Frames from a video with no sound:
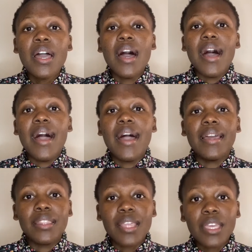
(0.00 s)

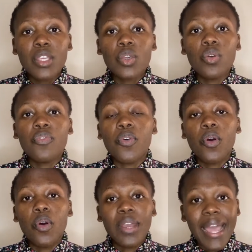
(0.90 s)
And thank you
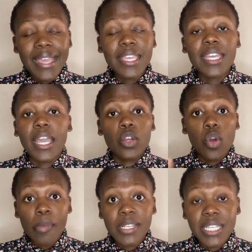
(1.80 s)
for liking and
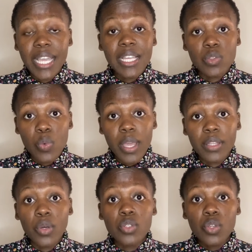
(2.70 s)
commenting as well.
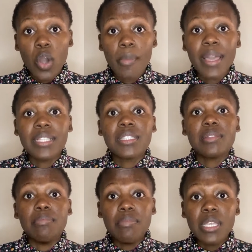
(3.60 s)
Those comments
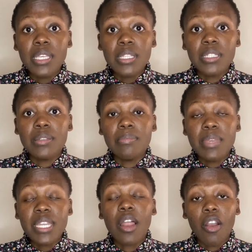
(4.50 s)

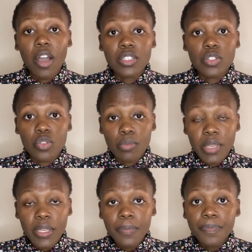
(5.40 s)
mean a lot to
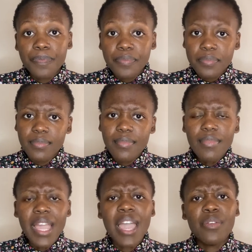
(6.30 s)
me.
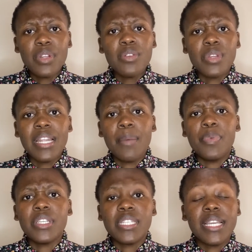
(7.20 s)
I really
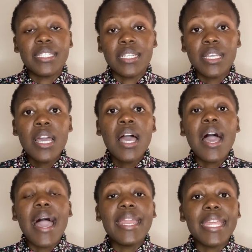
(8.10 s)
appreciate it.
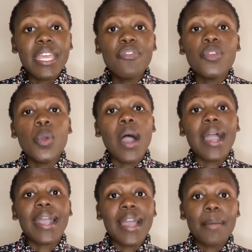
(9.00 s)
And if you are
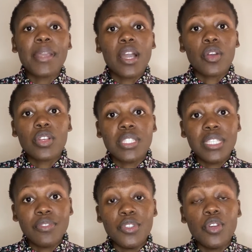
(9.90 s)
coming across
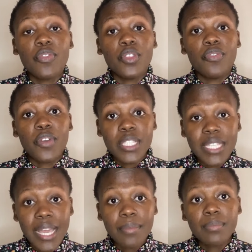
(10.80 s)
this video for the first
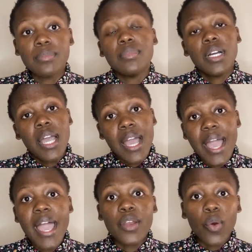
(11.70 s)
time,
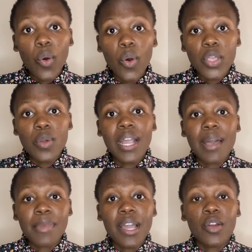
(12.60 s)
or you are
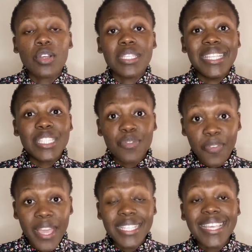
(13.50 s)
coming across this
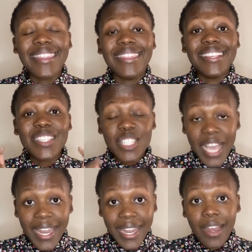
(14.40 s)
face in this
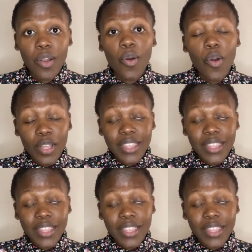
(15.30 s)
channel or on